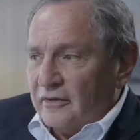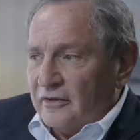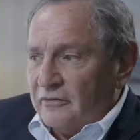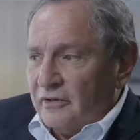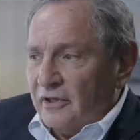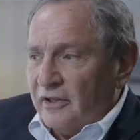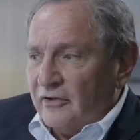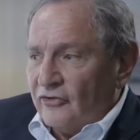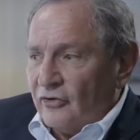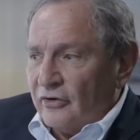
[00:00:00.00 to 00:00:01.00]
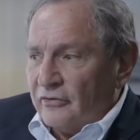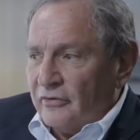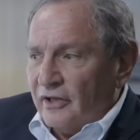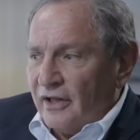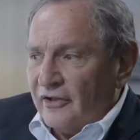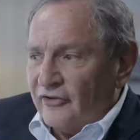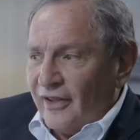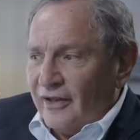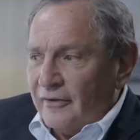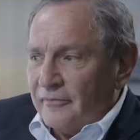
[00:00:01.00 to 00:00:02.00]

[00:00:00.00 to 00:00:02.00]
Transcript: you really start to realize that